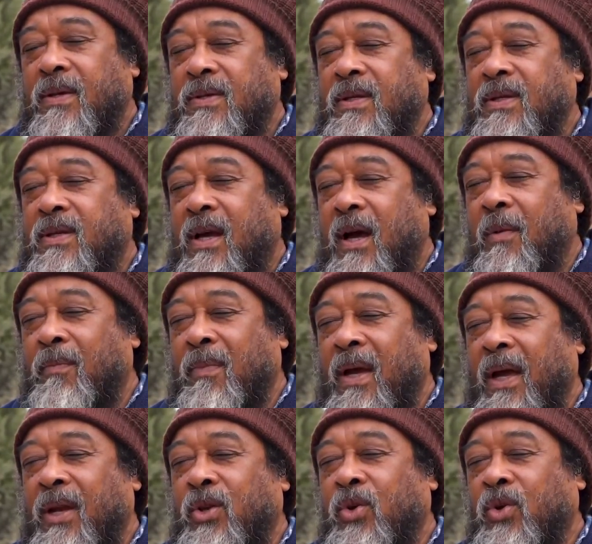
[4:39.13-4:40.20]
So it's come
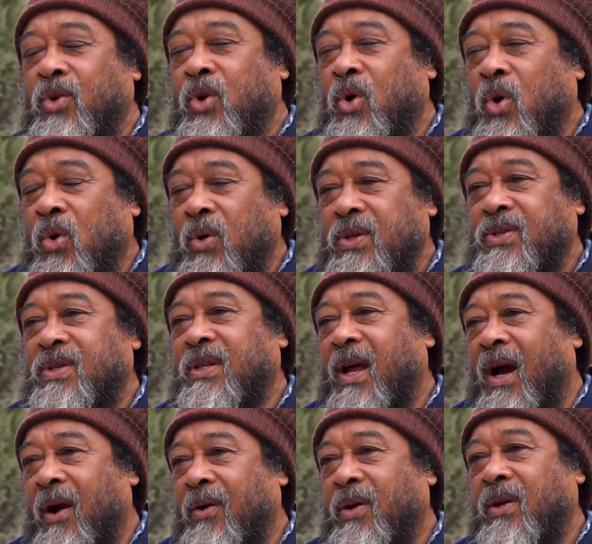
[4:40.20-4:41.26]
and you know the
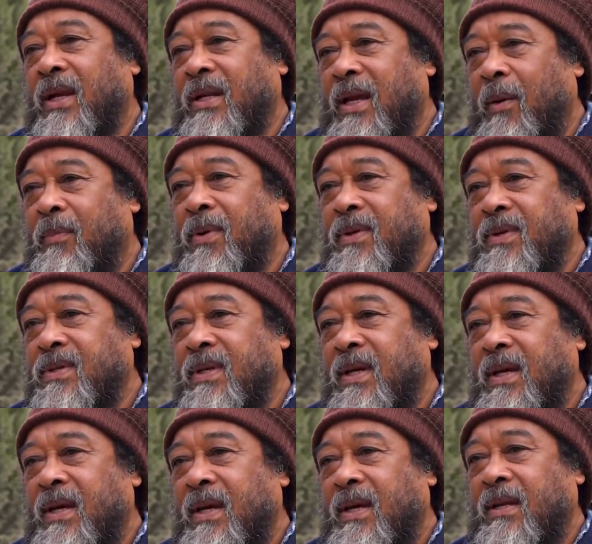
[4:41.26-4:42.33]
scenario that happens.
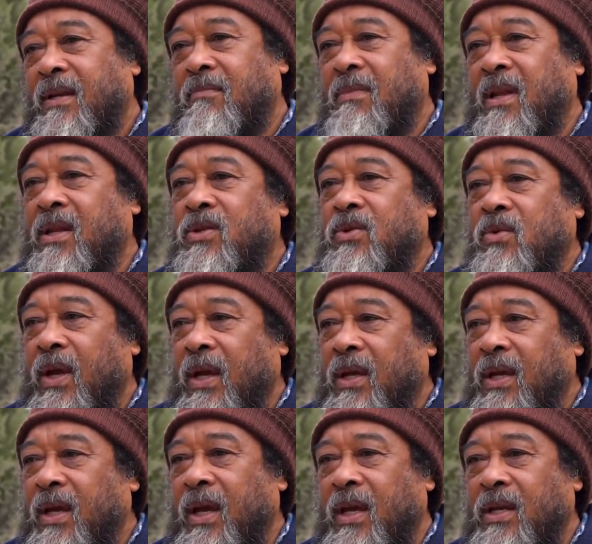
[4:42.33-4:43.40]
The minute you
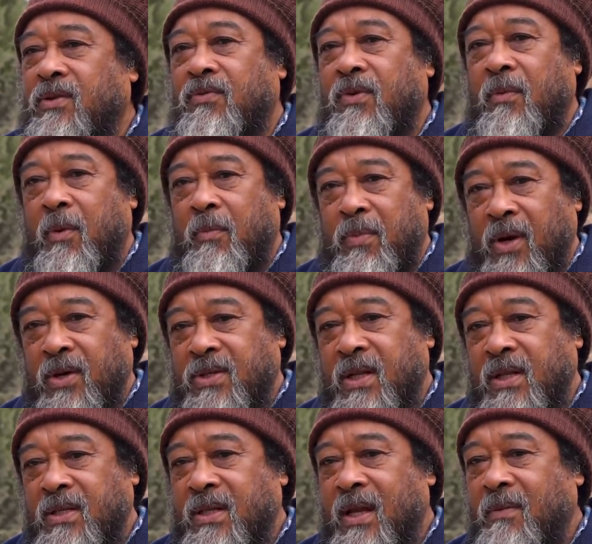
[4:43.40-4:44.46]
engage from the
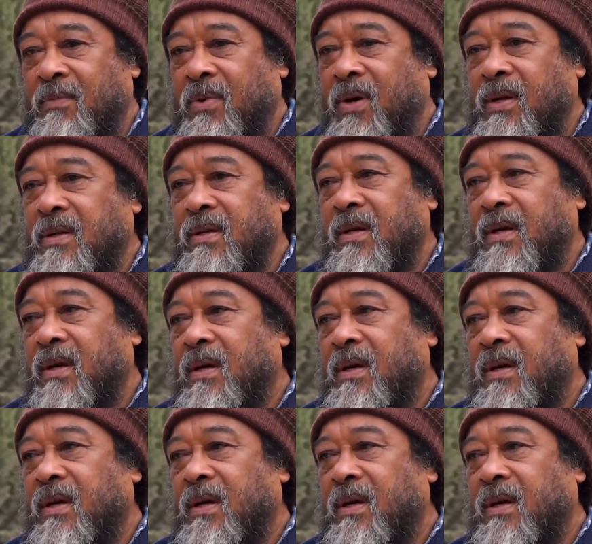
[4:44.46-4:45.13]
personal standpoint,